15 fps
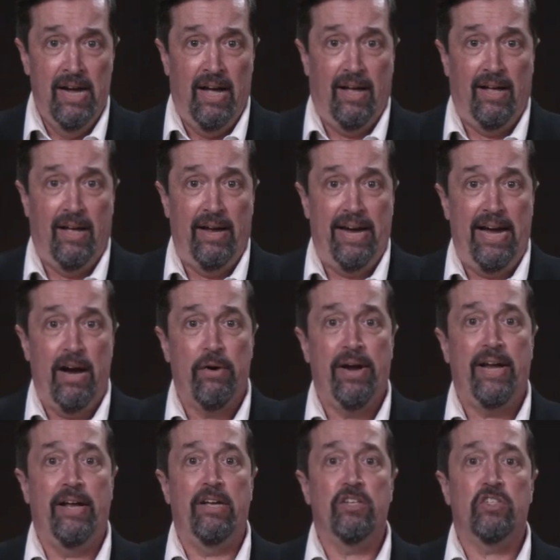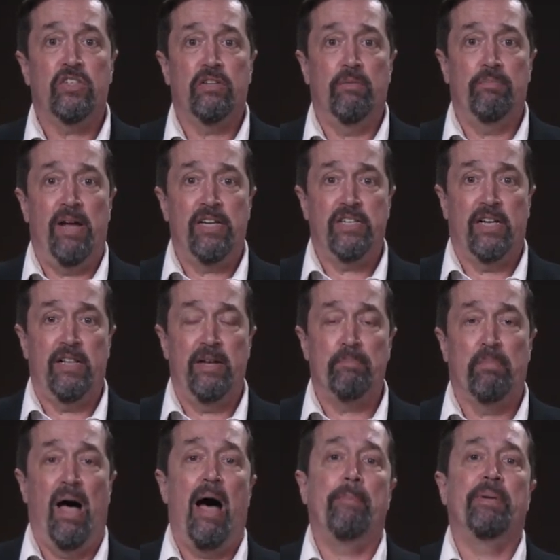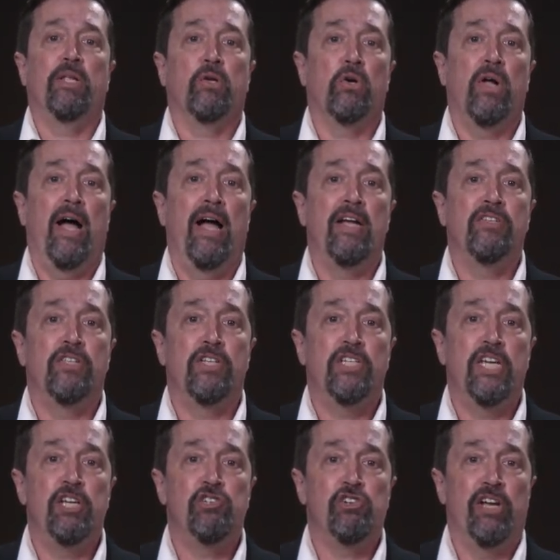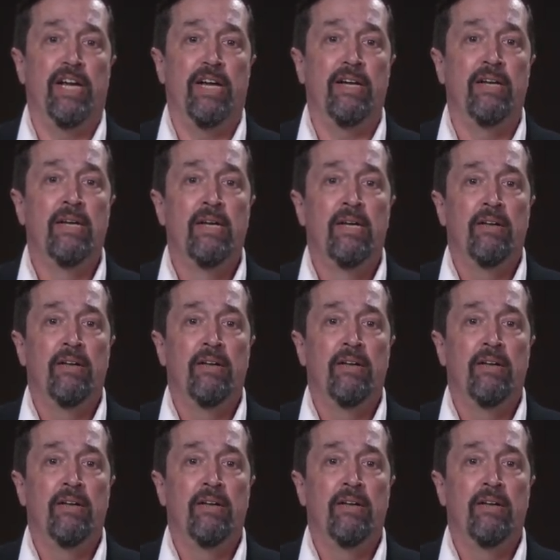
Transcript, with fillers: uh, Arius basically popularized the teaching